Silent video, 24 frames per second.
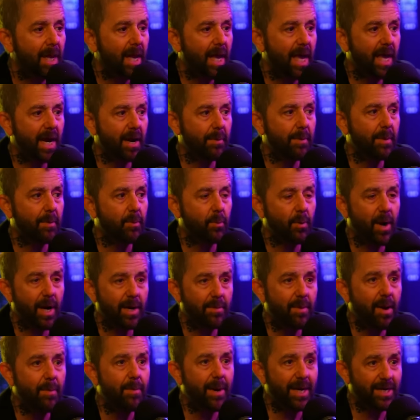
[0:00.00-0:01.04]
And I remember
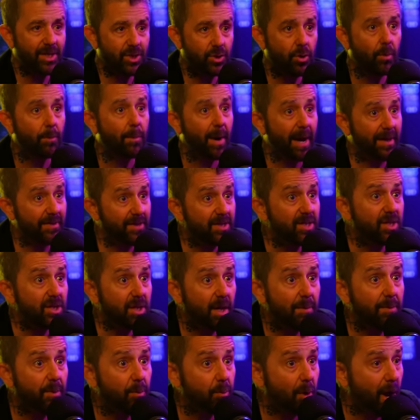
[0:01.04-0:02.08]
riding my bicycle by this
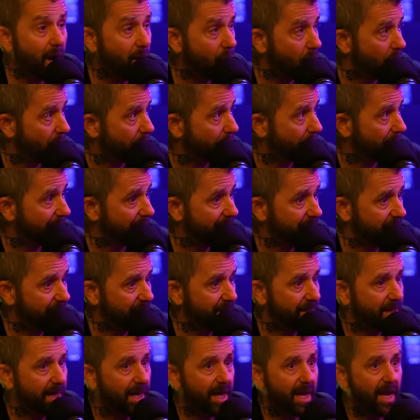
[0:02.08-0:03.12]
club, the Rock
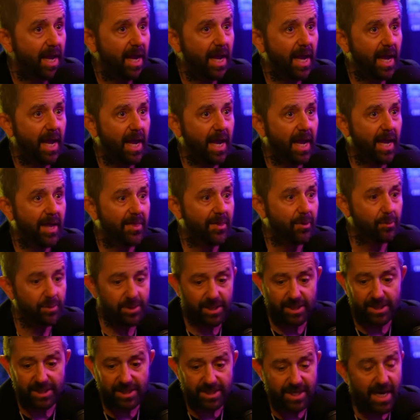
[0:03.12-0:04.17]
Corporation, and there was
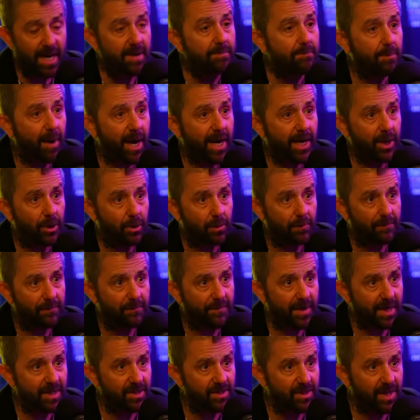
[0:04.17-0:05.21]
a dead biker
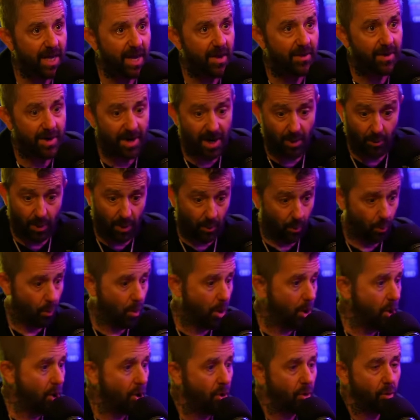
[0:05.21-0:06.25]
face down. And I went,
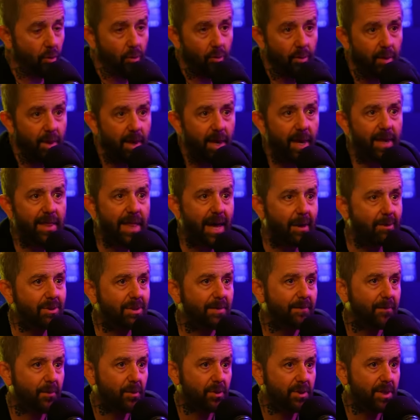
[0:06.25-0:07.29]
whoa. And that was
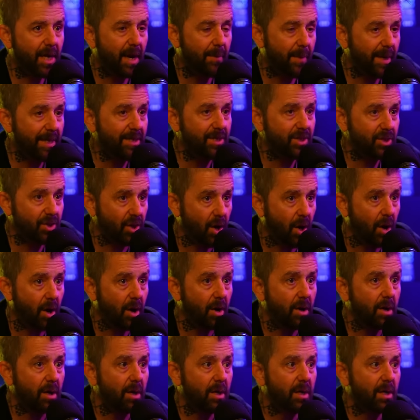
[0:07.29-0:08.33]
the first time I
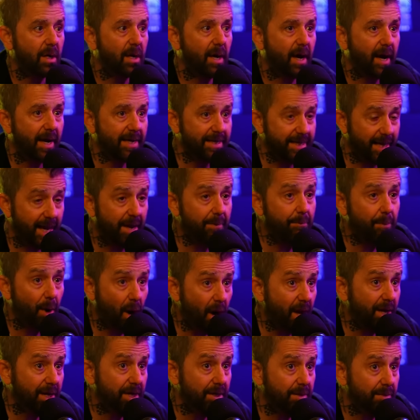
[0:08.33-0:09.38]
saw a dead
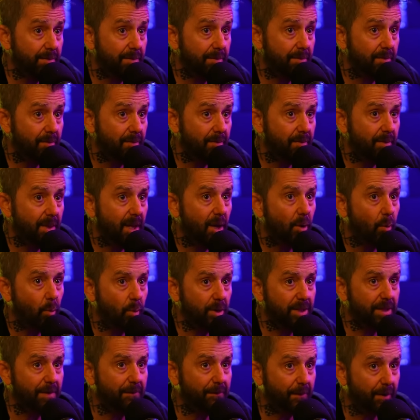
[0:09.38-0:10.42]
body,
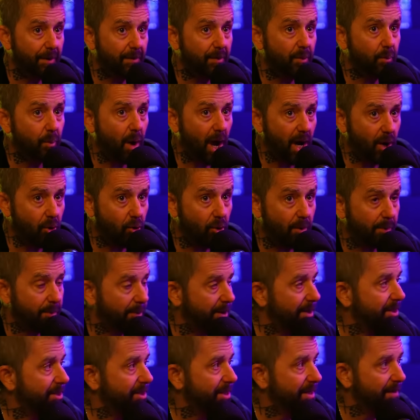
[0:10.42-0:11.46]
was in front of the Rock
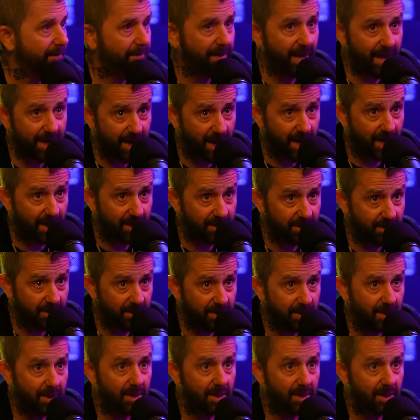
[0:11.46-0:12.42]
Corporation in Van Nuys.